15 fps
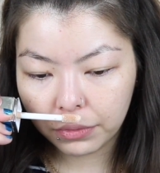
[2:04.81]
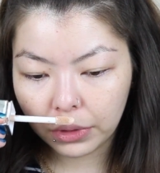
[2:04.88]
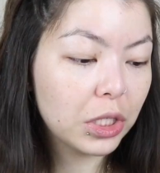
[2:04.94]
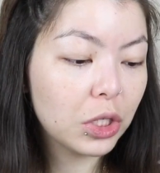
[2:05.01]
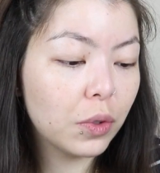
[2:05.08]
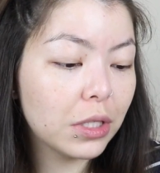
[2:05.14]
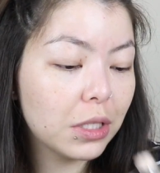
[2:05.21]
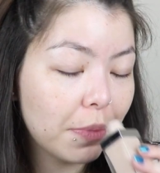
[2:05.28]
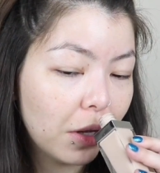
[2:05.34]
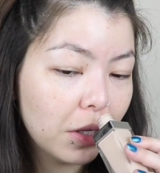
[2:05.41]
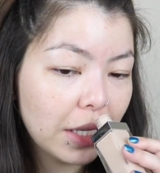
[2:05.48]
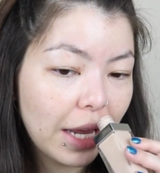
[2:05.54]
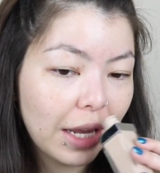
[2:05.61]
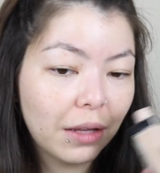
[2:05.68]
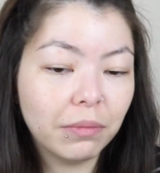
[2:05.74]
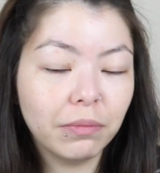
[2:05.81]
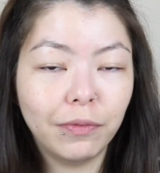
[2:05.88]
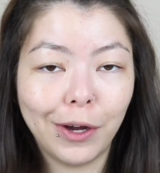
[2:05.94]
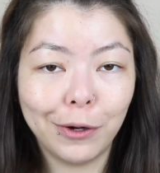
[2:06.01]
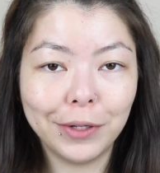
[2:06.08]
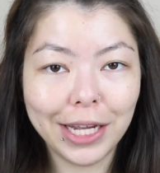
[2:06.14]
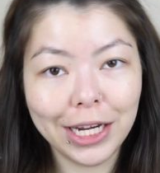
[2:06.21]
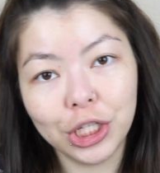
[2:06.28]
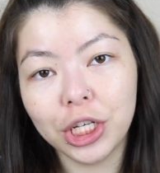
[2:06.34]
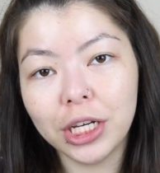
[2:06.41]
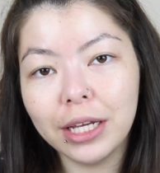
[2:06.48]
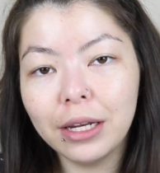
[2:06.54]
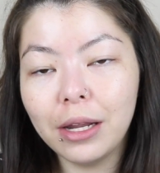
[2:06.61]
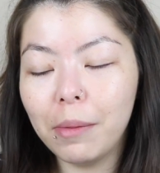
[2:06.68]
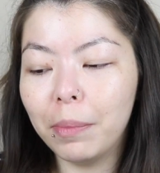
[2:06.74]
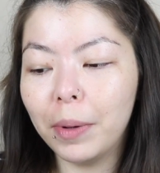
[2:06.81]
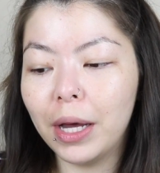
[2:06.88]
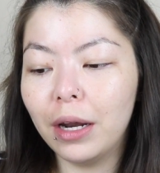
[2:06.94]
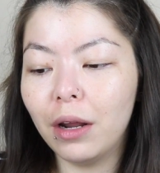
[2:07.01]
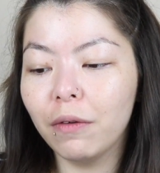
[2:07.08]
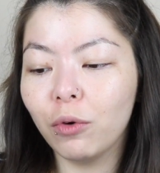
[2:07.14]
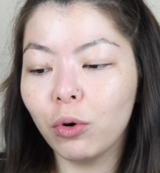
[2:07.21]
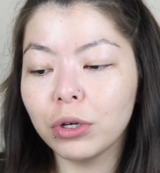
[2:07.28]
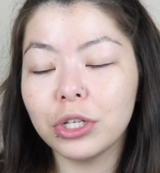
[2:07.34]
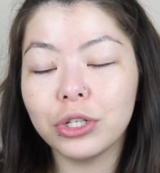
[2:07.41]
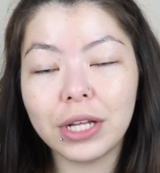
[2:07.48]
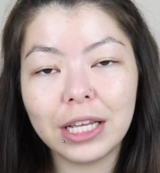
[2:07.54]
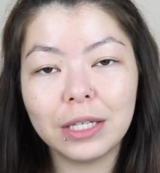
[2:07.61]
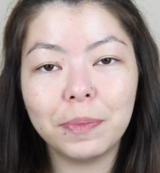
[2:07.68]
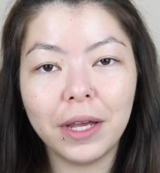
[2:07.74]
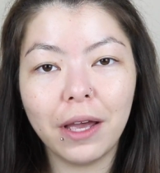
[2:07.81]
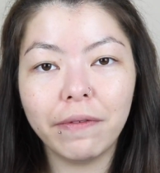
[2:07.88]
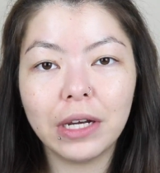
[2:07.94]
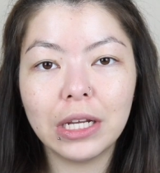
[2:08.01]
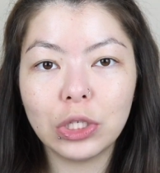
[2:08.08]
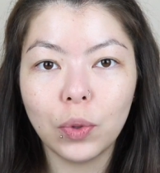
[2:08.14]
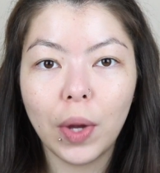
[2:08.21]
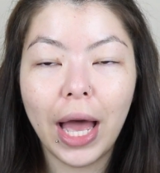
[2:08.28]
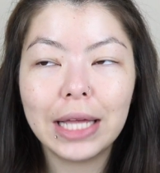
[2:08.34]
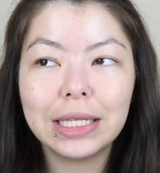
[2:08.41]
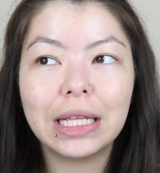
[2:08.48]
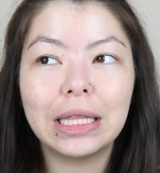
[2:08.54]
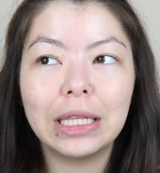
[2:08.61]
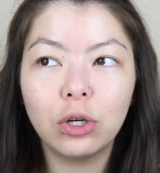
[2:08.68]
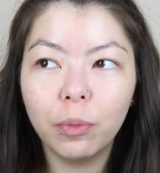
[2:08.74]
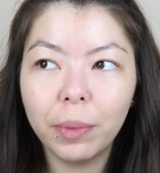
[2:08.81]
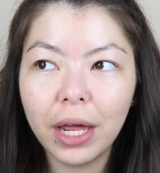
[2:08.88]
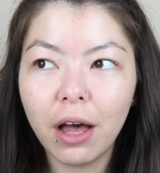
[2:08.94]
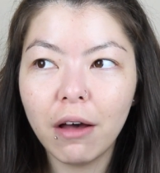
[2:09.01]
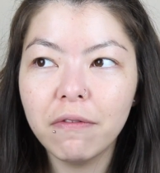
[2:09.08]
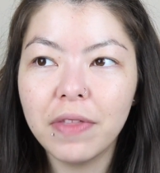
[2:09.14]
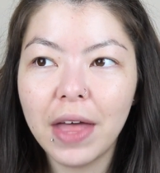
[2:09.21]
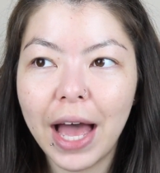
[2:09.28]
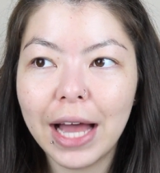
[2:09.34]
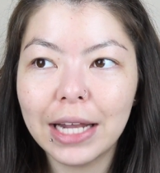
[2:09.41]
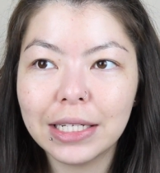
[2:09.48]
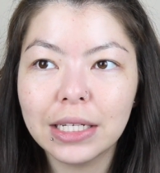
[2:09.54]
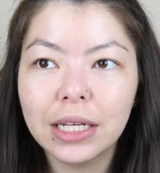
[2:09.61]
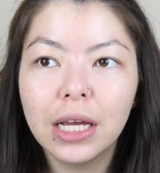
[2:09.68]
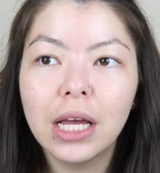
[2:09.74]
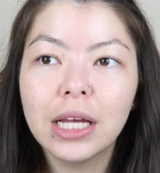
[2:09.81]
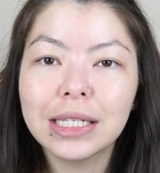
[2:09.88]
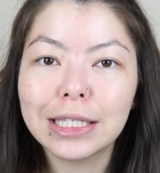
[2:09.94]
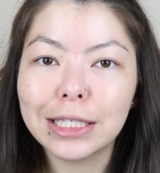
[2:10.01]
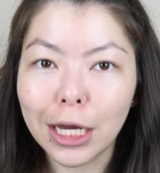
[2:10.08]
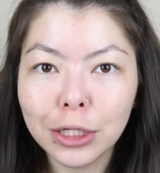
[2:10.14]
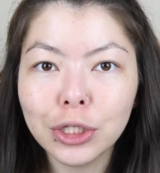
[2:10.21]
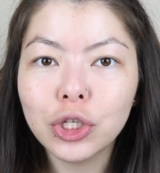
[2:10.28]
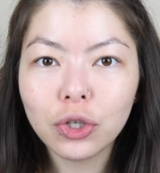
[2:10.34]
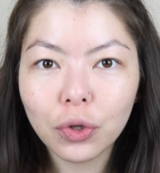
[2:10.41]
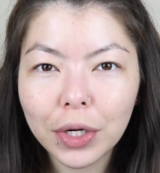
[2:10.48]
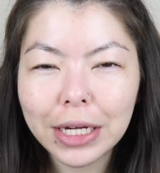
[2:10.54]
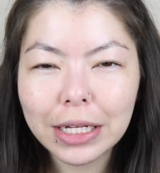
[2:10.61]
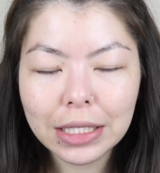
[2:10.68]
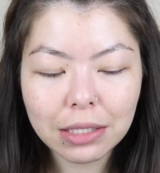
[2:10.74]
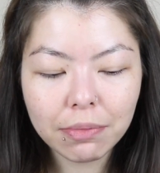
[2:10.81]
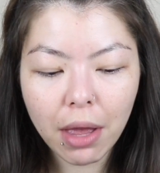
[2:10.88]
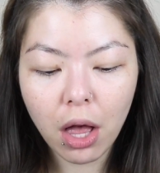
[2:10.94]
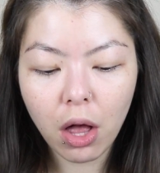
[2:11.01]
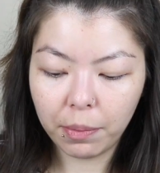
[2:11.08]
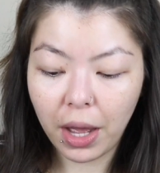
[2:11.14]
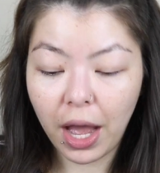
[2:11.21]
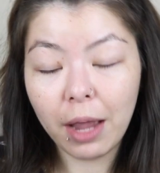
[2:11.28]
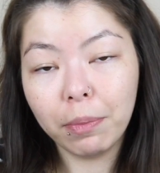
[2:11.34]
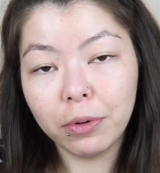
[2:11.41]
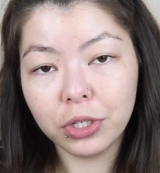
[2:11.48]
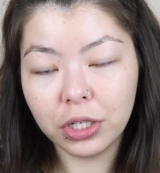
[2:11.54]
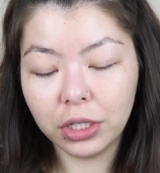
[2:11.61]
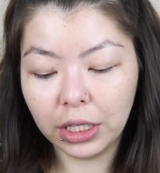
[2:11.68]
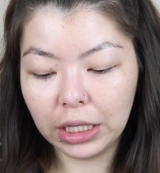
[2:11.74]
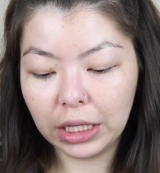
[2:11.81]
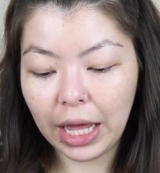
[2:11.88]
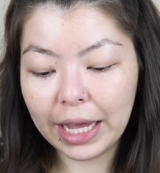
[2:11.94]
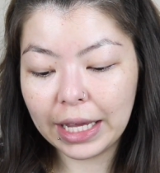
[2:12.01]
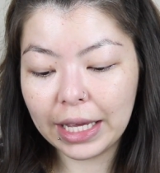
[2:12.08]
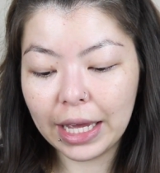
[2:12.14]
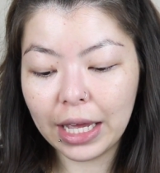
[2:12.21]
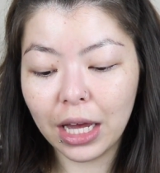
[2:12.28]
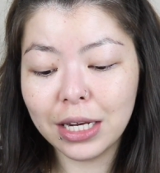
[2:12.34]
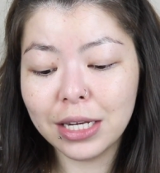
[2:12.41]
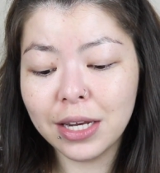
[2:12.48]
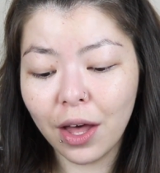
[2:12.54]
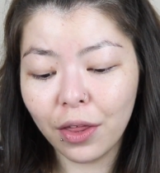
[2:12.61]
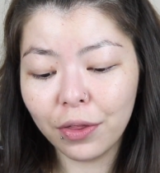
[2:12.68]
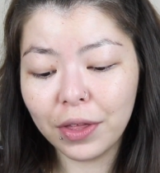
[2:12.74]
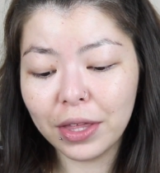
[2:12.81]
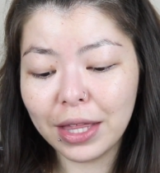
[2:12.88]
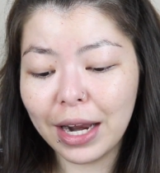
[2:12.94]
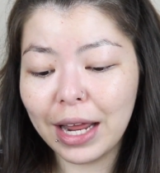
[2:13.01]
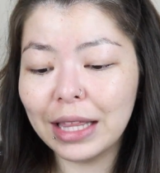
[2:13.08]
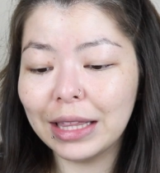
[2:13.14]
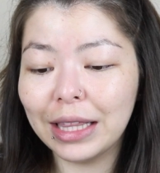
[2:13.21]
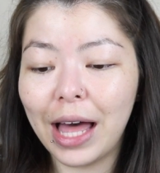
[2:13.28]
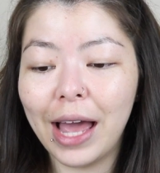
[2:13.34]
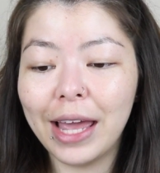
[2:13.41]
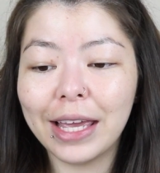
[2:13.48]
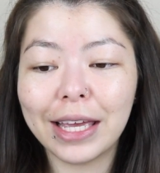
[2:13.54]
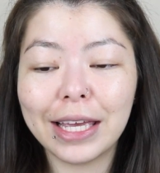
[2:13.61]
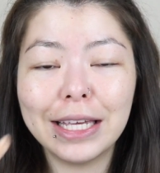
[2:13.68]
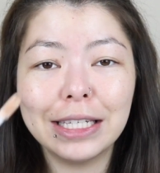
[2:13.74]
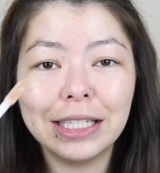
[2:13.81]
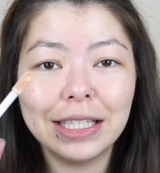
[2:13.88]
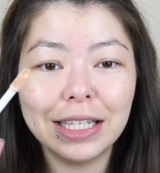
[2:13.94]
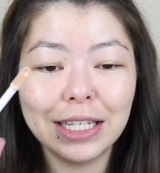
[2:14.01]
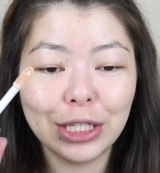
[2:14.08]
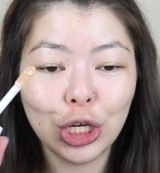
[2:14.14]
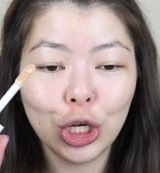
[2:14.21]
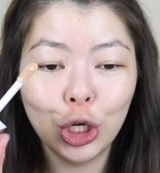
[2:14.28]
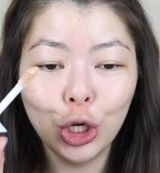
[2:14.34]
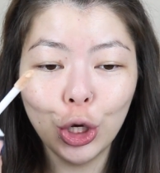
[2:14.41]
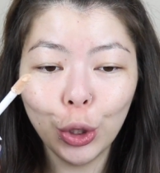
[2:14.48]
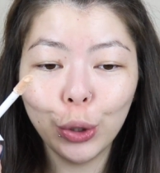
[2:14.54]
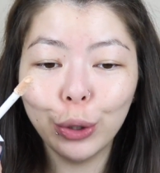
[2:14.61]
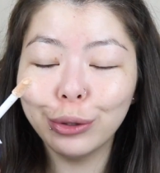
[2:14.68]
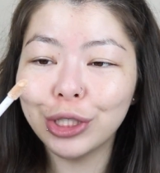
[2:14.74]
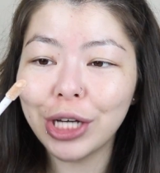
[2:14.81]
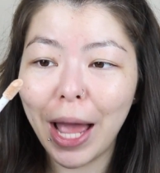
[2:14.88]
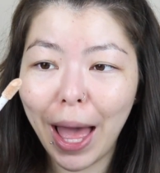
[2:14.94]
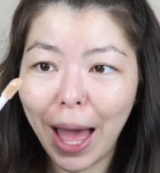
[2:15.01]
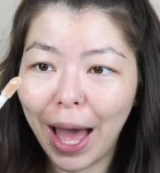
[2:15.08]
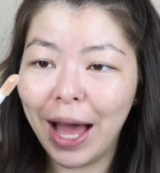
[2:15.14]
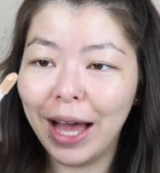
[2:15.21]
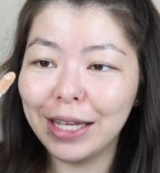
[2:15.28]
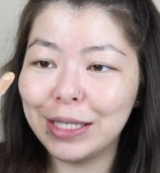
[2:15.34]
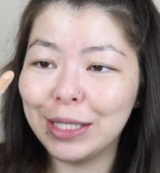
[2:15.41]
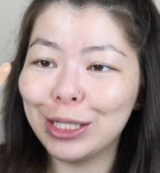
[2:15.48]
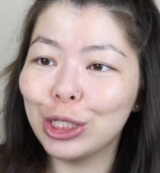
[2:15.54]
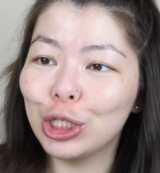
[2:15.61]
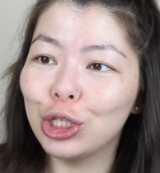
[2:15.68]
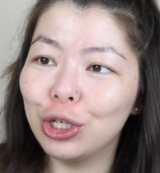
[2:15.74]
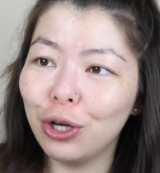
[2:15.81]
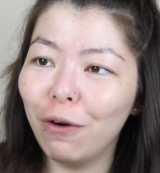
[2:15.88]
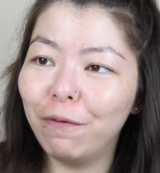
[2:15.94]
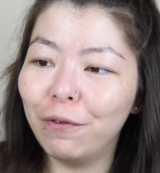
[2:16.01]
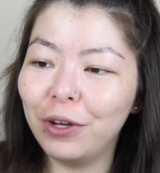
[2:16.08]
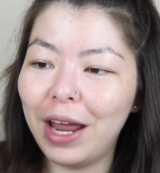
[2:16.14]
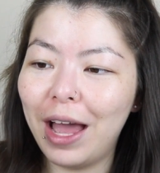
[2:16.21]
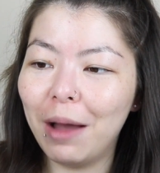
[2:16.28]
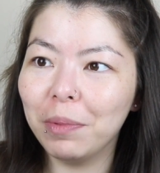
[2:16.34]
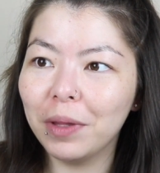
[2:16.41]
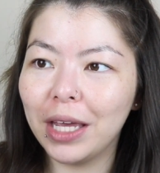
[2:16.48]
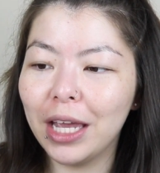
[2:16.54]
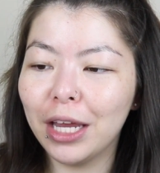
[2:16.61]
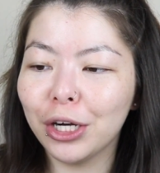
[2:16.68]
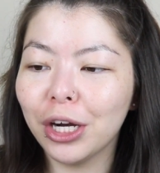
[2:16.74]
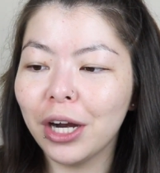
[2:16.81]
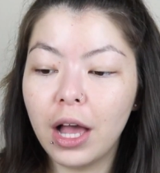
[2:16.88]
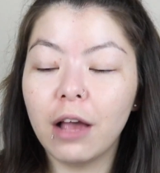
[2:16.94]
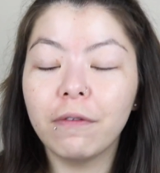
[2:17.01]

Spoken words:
So it smells like foundation, but of course there's SPF in it, so it has a little bit of that sunscreen smell, but I personally like it. Another thing that I like is this huge ass doe foot applicator.